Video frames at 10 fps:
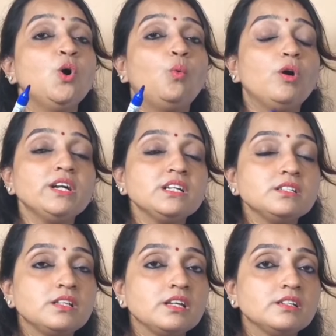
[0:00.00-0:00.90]
What
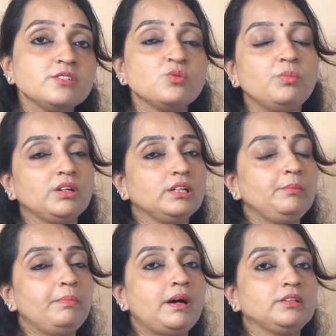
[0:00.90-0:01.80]
is Dirgha
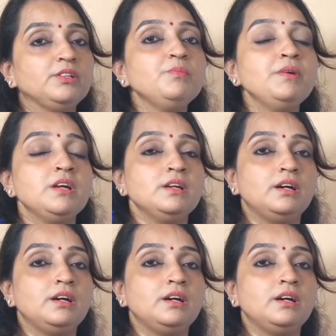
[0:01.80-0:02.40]
Sumangli Bhagyam?